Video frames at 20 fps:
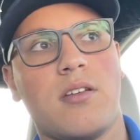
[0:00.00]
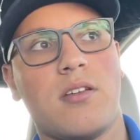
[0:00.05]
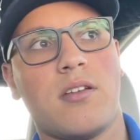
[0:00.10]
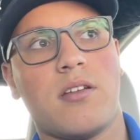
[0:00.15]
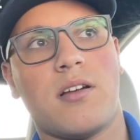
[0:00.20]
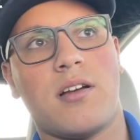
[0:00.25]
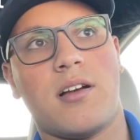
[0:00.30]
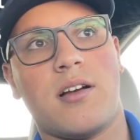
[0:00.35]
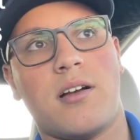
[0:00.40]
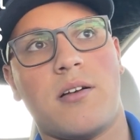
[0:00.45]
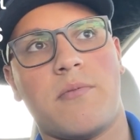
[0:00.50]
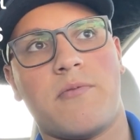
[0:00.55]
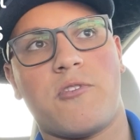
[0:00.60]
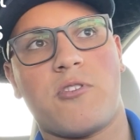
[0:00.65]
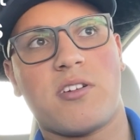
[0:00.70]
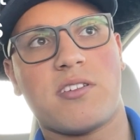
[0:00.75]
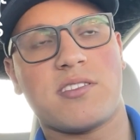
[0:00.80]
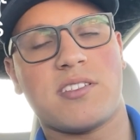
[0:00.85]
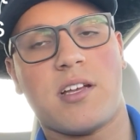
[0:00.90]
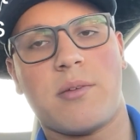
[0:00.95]

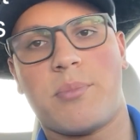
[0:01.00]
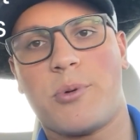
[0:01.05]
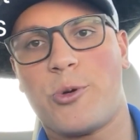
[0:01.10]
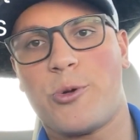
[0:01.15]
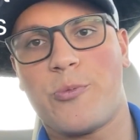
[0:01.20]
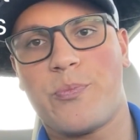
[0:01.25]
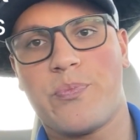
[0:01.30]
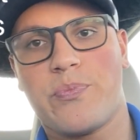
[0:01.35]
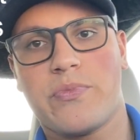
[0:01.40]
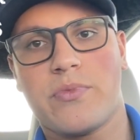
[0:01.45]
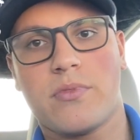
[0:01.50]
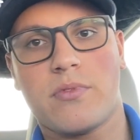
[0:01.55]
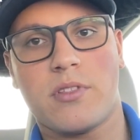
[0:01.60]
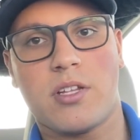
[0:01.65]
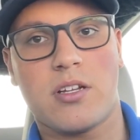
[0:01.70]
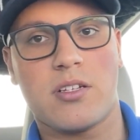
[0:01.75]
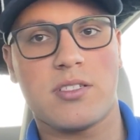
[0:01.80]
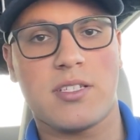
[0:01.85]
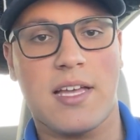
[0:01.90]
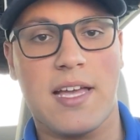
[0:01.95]
For example,
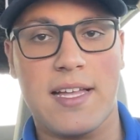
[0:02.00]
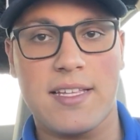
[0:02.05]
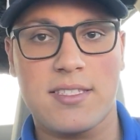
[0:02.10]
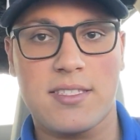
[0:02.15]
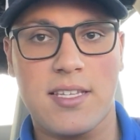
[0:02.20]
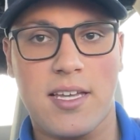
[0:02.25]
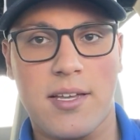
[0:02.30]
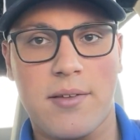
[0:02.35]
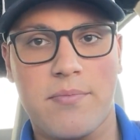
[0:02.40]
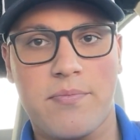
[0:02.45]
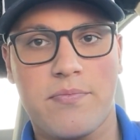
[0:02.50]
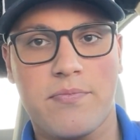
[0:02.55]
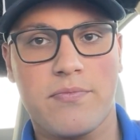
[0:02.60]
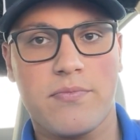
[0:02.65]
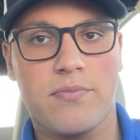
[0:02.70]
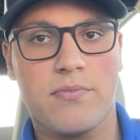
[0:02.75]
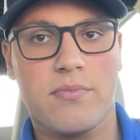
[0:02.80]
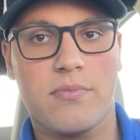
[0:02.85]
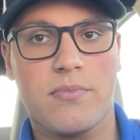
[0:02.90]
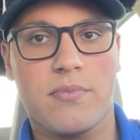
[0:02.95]
there's a headset
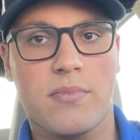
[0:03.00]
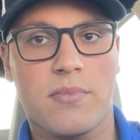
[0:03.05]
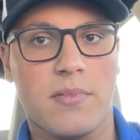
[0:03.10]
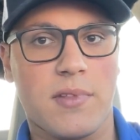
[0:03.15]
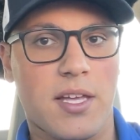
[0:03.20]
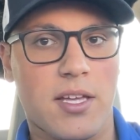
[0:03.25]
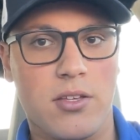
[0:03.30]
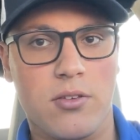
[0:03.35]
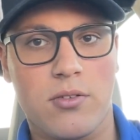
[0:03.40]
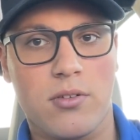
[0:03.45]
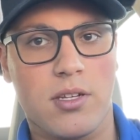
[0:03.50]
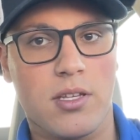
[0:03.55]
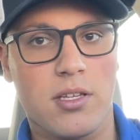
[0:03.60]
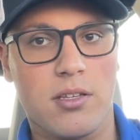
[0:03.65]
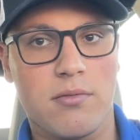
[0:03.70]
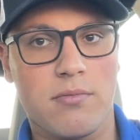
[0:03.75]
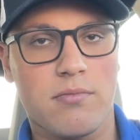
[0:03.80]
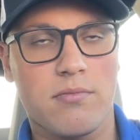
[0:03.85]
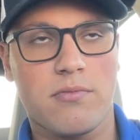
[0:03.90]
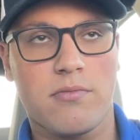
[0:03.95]
that you
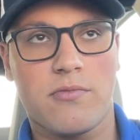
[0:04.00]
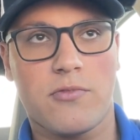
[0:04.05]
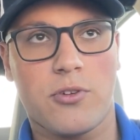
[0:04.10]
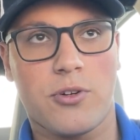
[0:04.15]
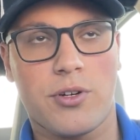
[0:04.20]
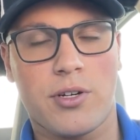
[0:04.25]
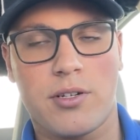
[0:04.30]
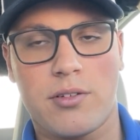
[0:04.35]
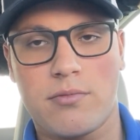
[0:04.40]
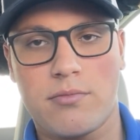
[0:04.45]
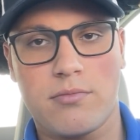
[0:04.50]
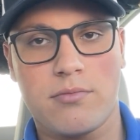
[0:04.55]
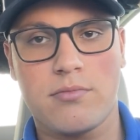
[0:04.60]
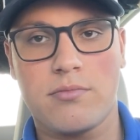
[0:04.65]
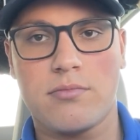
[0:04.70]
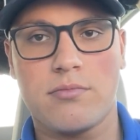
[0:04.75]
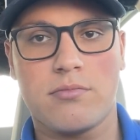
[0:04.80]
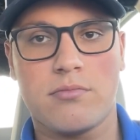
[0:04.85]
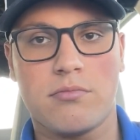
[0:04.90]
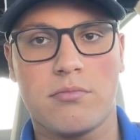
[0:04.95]
need for
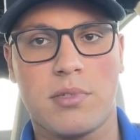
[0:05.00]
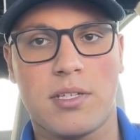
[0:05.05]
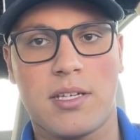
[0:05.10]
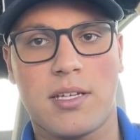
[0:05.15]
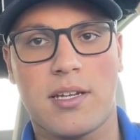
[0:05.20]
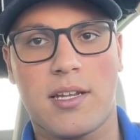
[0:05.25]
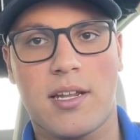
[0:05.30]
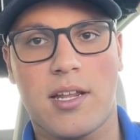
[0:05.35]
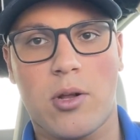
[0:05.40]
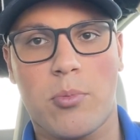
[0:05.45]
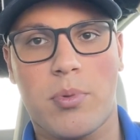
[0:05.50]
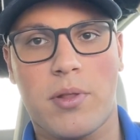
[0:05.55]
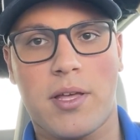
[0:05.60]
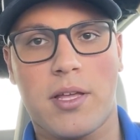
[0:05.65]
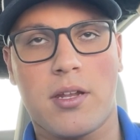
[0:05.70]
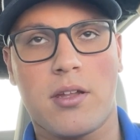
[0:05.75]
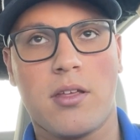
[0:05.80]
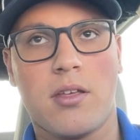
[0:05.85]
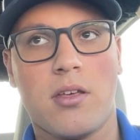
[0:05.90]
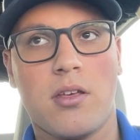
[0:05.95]
being in an
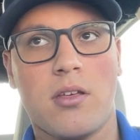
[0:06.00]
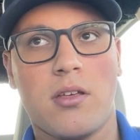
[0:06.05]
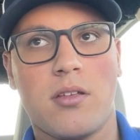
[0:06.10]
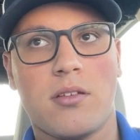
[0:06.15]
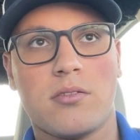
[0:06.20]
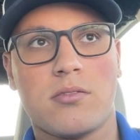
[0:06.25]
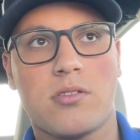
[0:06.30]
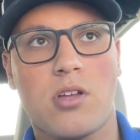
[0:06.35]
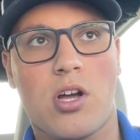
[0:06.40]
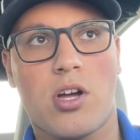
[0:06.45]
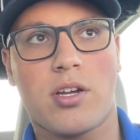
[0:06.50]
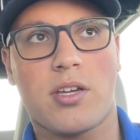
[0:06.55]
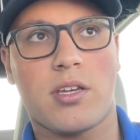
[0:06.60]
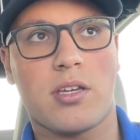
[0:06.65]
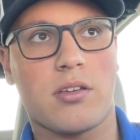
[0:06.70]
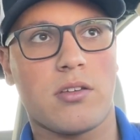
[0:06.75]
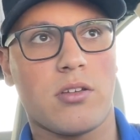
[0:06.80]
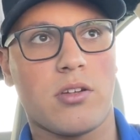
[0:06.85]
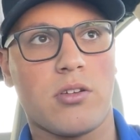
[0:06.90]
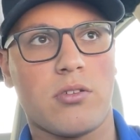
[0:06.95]
airplane,
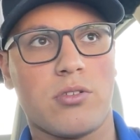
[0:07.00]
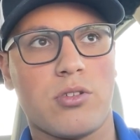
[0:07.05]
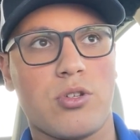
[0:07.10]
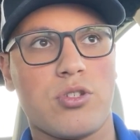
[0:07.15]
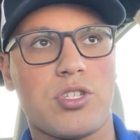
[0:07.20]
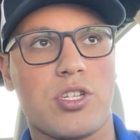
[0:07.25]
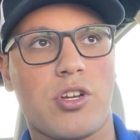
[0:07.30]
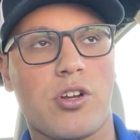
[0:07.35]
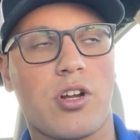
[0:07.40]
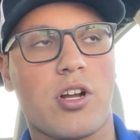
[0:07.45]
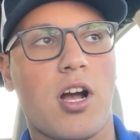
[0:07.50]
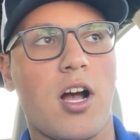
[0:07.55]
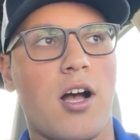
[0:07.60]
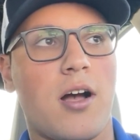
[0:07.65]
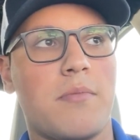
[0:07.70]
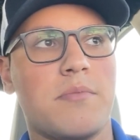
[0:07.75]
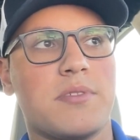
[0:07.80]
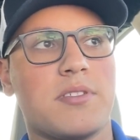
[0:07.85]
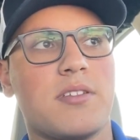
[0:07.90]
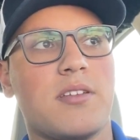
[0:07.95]
talking, using your
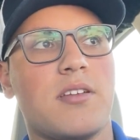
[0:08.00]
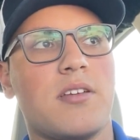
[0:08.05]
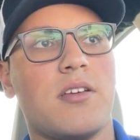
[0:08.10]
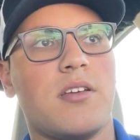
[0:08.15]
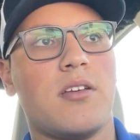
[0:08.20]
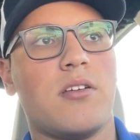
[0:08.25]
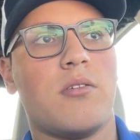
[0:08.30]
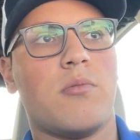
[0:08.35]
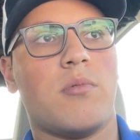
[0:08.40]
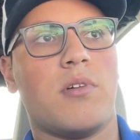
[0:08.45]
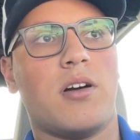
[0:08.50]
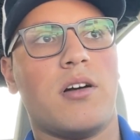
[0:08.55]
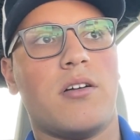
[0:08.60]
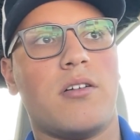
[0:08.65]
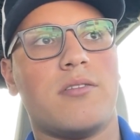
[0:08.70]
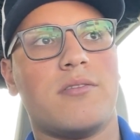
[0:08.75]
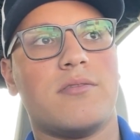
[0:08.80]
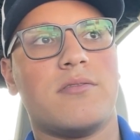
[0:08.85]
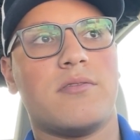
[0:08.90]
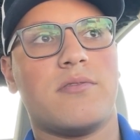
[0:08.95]
comms.
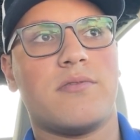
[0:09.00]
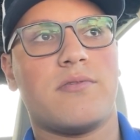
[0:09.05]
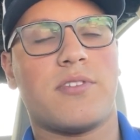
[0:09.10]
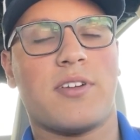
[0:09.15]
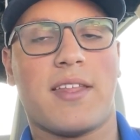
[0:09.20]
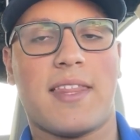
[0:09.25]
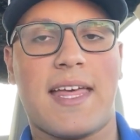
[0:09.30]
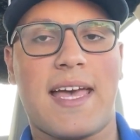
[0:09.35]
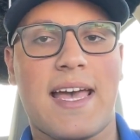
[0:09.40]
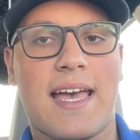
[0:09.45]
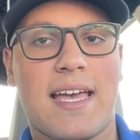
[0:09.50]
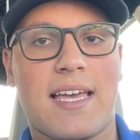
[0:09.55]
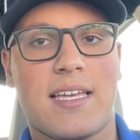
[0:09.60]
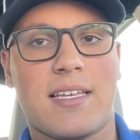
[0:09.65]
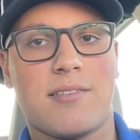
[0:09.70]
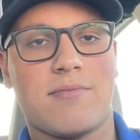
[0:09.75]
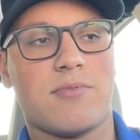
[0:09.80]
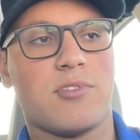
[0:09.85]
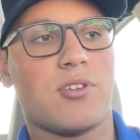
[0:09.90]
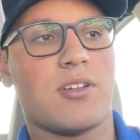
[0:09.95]
Well, for that,
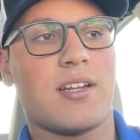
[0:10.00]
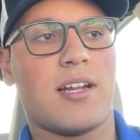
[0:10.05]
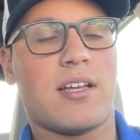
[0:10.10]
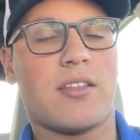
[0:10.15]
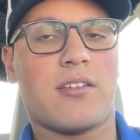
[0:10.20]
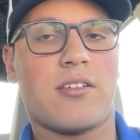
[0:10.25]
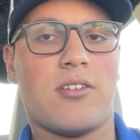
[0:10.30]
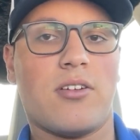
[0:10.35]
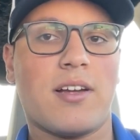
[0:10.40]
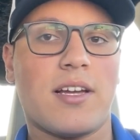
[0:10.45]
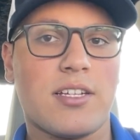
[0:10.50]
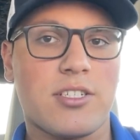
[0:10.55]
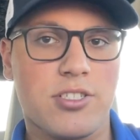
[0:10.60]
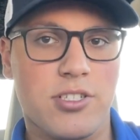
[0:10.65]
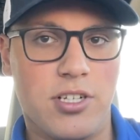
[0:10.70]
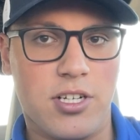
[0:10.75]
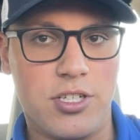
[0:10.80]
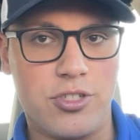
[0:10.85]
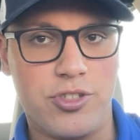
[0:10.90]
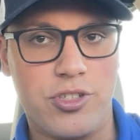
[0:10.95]
you can either go get
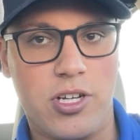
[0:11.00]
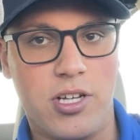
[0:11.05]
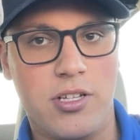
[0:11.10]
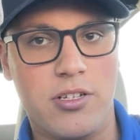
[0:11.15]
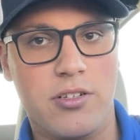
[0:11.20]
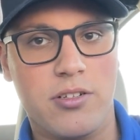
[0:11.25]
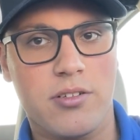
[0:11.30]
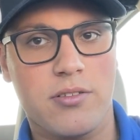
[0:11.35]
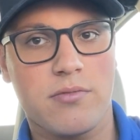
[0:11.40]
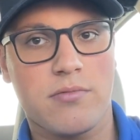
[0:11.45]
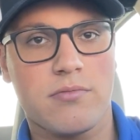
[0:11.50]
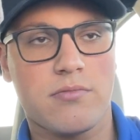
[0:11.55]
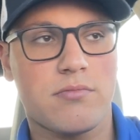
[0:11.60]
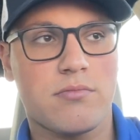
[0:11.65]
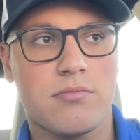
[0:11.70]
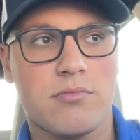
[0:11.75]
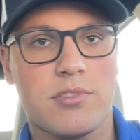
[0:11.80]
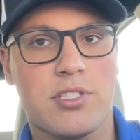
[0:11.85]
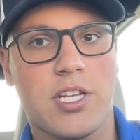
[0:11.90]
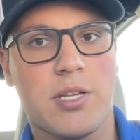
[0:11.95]
your $100
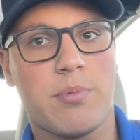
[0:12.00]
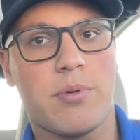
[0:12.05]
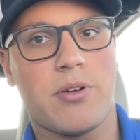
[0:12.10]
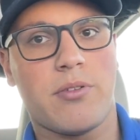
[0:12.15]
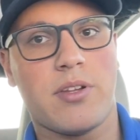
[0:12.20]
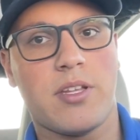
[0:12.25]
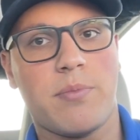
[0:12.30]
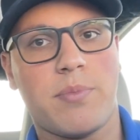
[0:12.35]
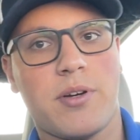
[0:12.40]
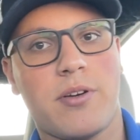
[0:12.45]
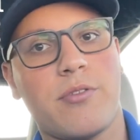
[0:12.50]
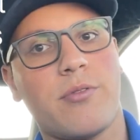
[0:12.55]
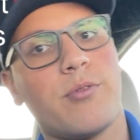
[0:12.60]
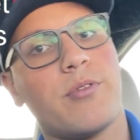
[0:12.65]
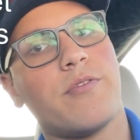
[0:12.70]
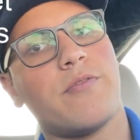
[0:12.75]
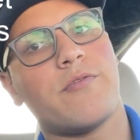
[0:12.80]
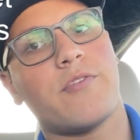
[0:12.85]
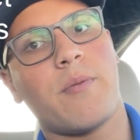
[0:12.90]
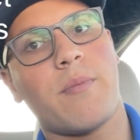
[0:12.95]
cheapo depot
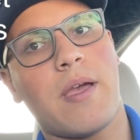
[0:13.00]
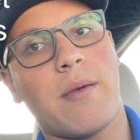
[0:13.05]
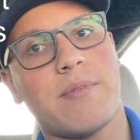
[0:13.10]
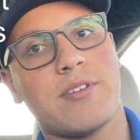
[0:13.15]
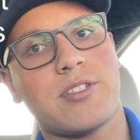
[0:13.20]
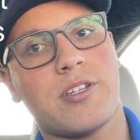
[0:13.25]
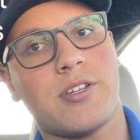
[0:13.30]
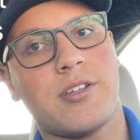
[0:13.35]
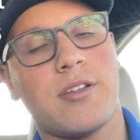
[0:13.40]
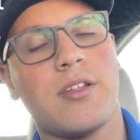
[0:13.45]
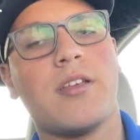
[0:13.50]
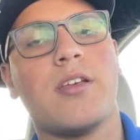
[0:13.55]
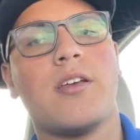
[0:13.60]
from Amazon,